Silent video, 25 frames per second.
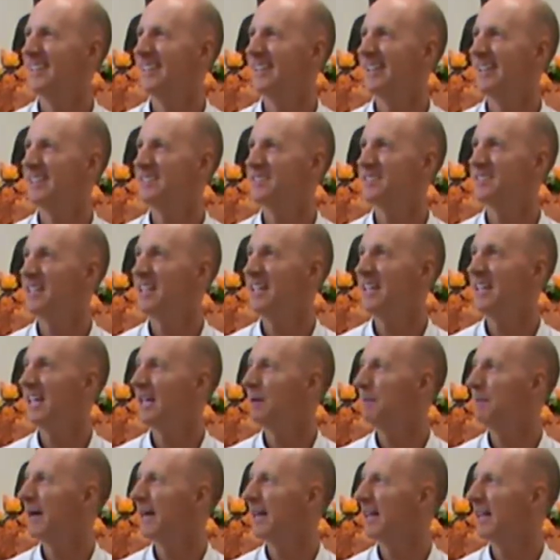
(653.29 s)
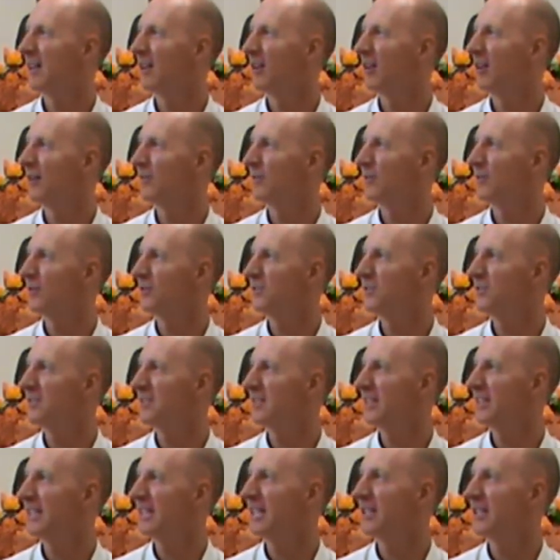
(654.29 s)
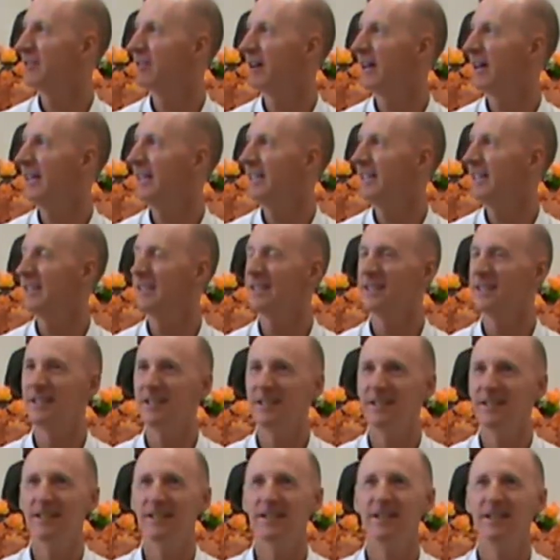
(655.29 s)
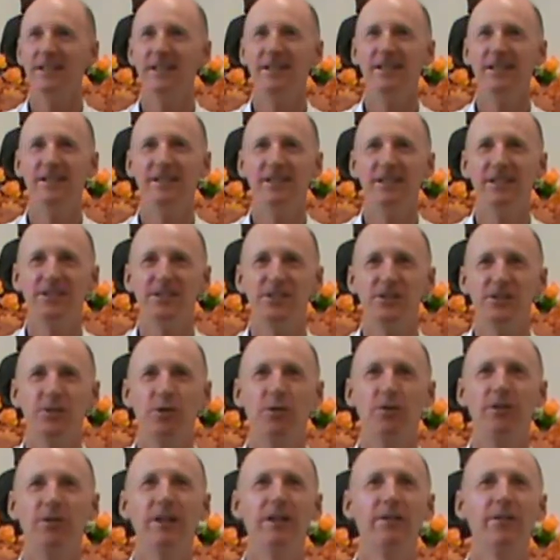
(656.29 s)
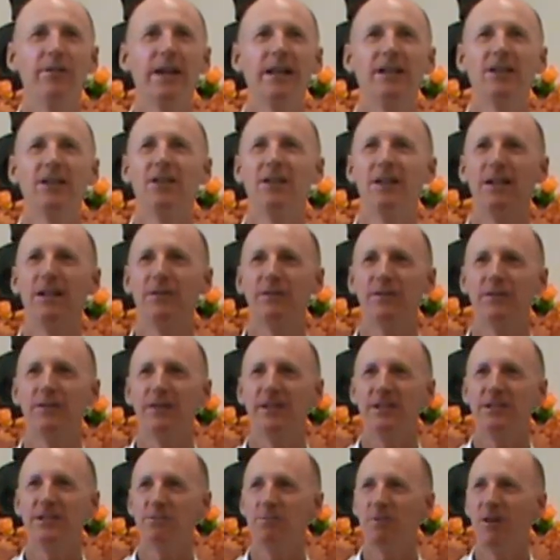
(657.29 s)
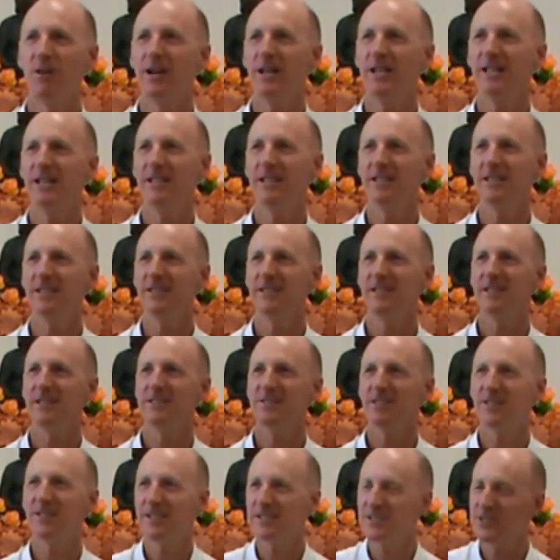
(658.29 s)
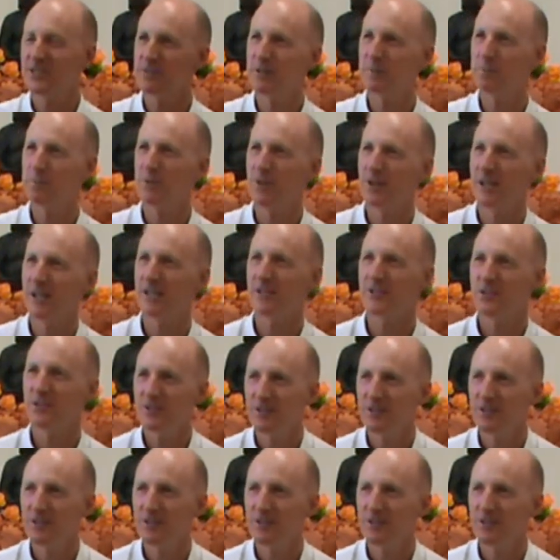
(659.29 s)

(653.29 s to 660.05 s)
It's thinking about our life constantly and creating it. The story of our life. It's writing it. It's like a script writer.